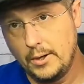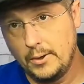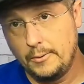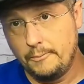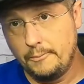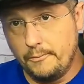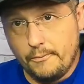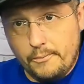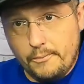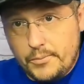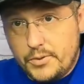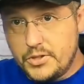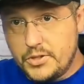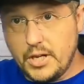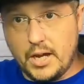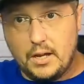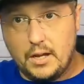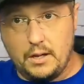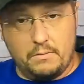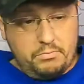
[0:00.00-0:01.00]

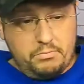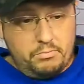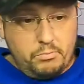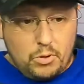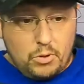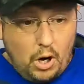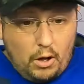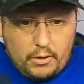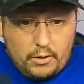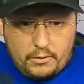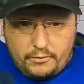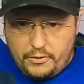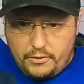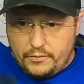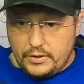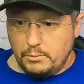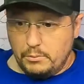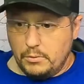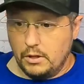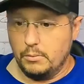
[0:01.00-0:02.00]
say, call it a 50
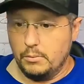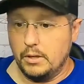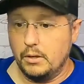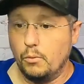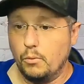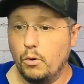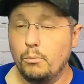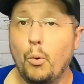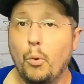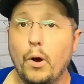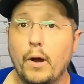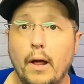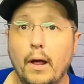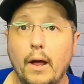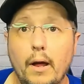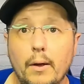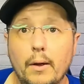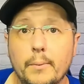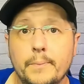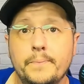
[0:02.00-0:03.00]
millimeter 1.8
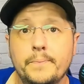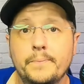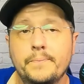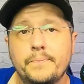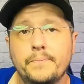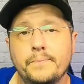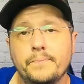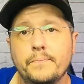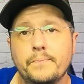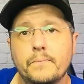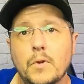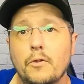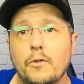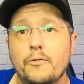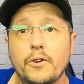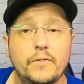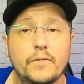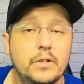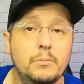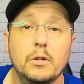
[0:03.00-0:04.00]
or 50
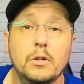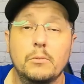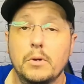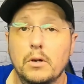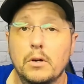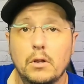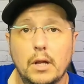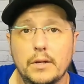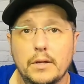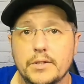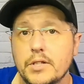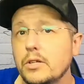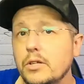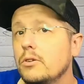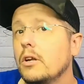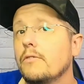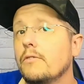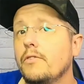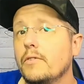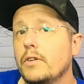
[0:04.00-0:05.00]
millimeter lens. Say you need a
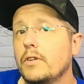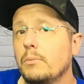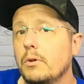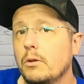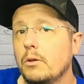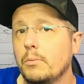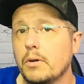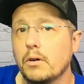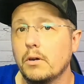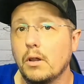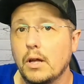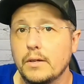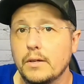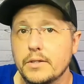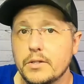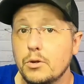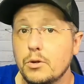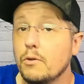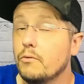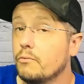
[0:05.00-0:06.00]
50 millimeter lens and you
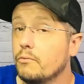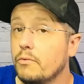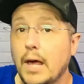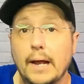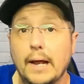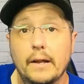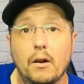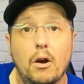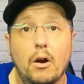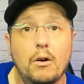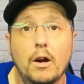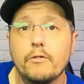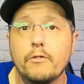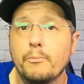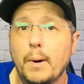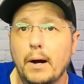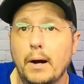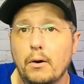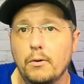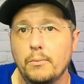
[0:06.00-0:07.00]
have Canon RF
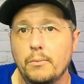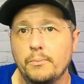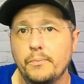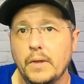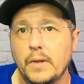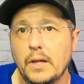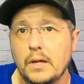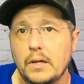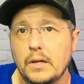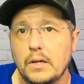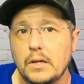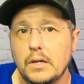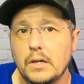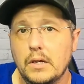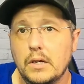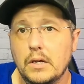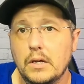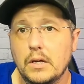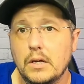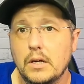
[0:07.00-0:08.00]
mount.
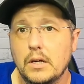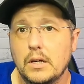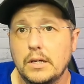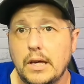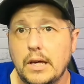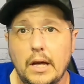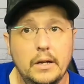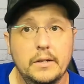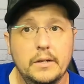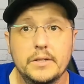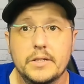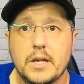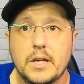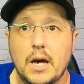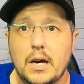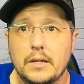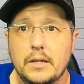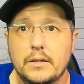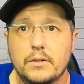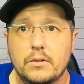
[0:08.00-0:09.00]
Canon's got
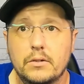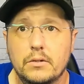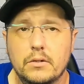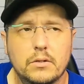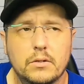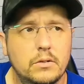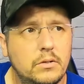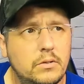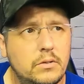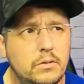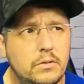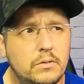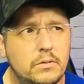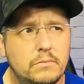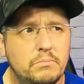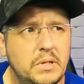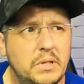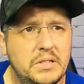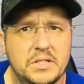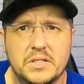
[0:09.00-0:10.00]
their,
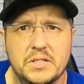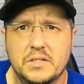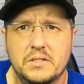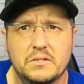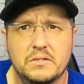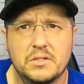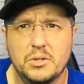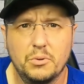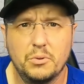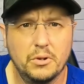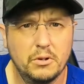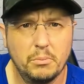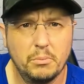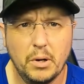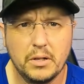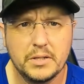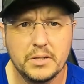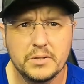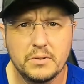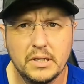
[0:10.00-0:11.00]
it's
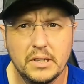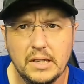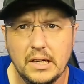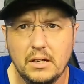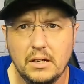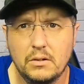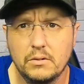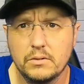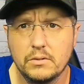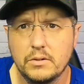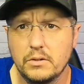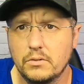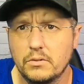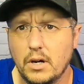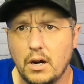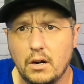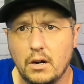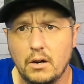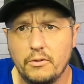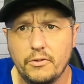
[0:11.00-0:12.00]
$200 right now, their
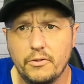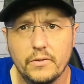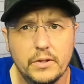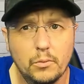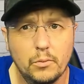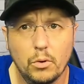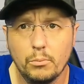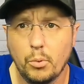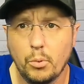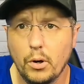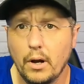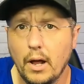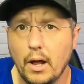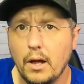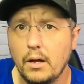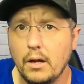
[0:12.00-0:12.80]
RF 51.8.